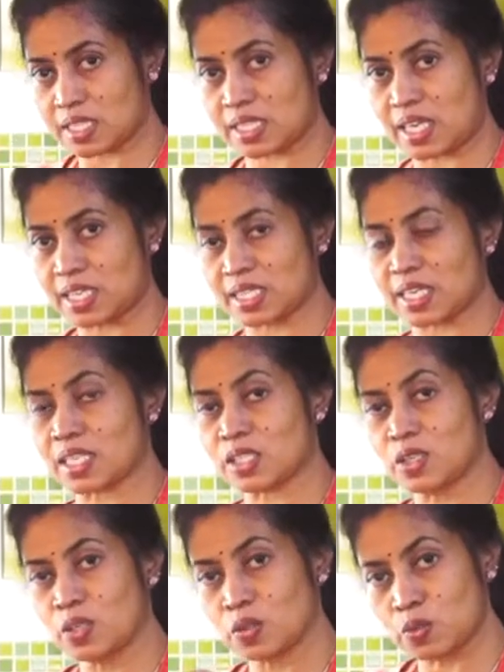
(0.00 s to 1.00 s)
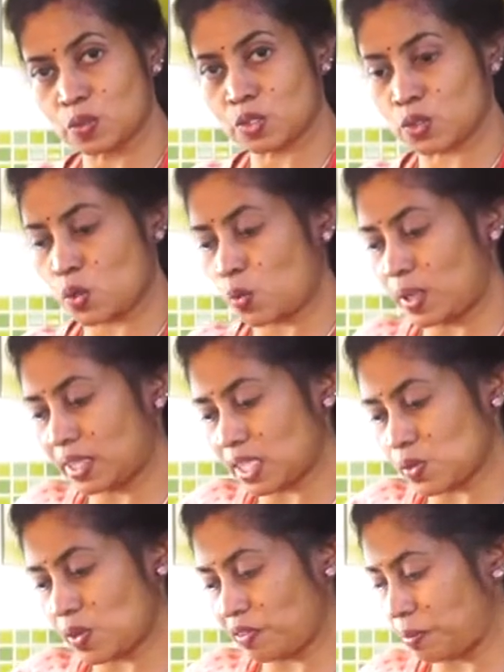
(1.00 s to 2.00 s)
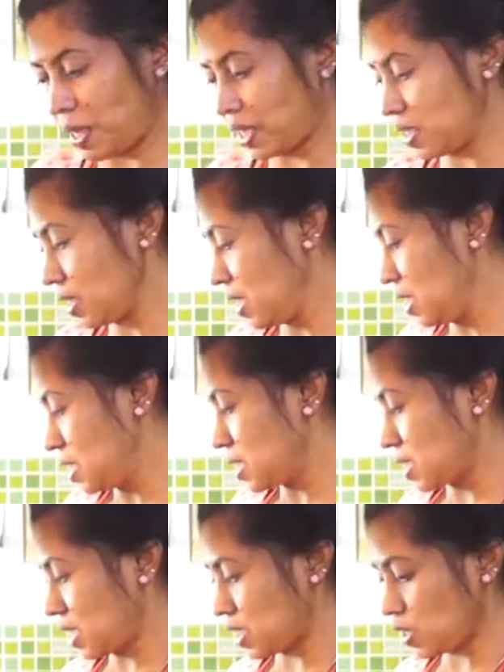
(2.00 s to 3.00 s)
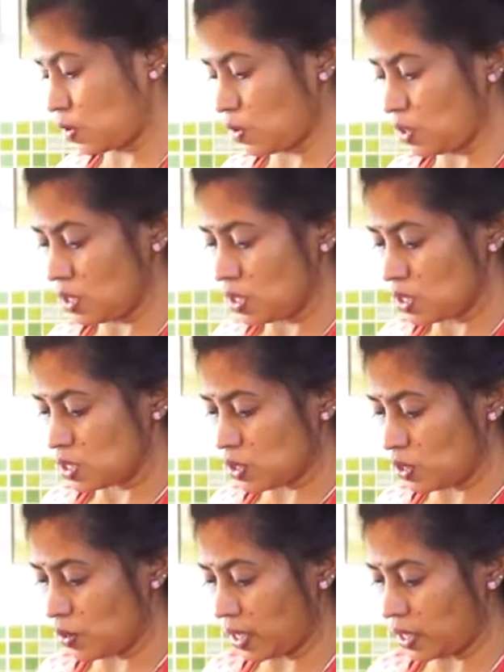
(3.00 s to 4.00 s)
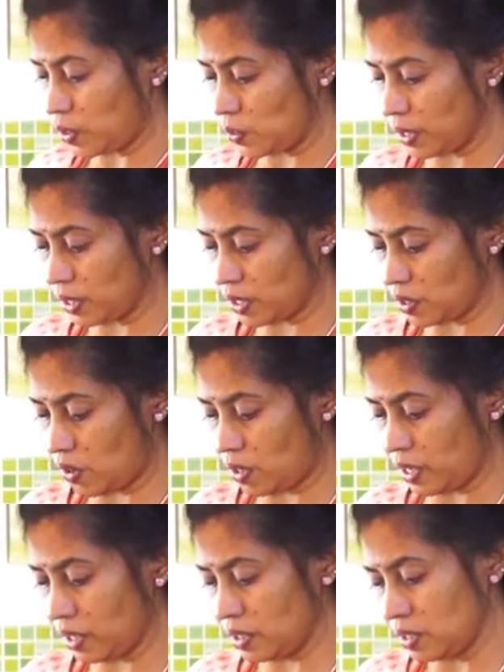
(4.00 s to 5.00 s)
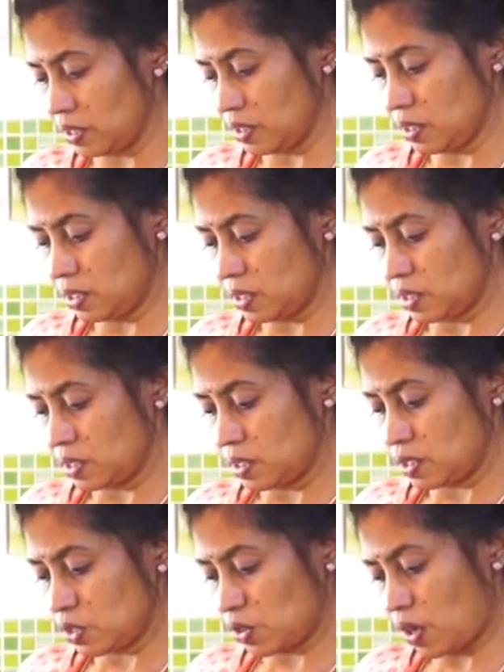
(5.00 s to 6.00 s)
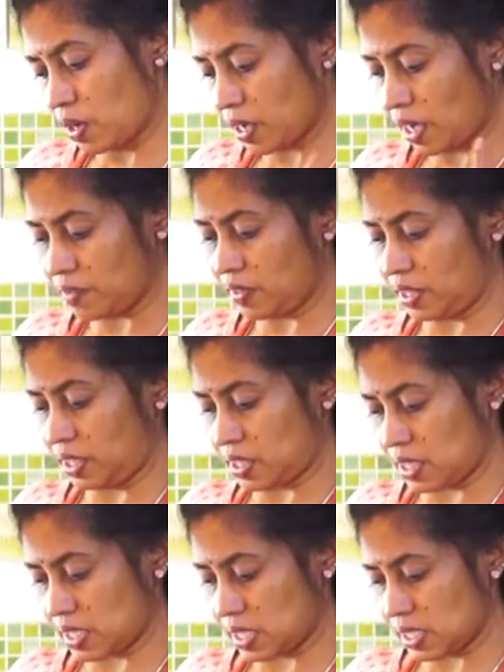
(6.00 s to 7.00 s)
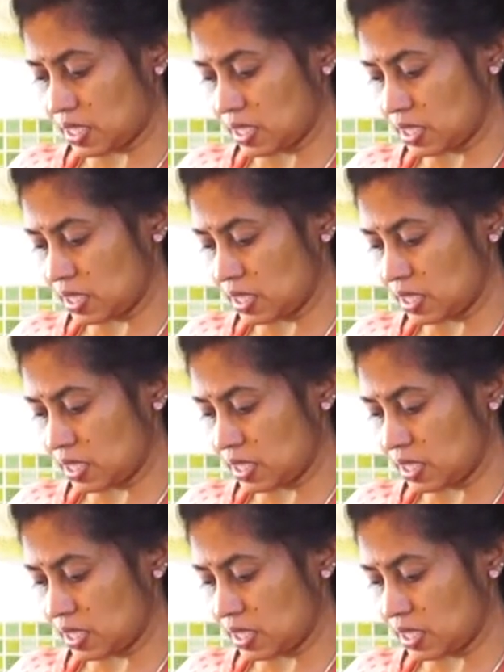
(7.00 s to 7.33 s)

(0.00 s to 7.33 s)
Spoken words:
the sides get cooked so well. That's why we make a center hole. So you can do it according to your convenience.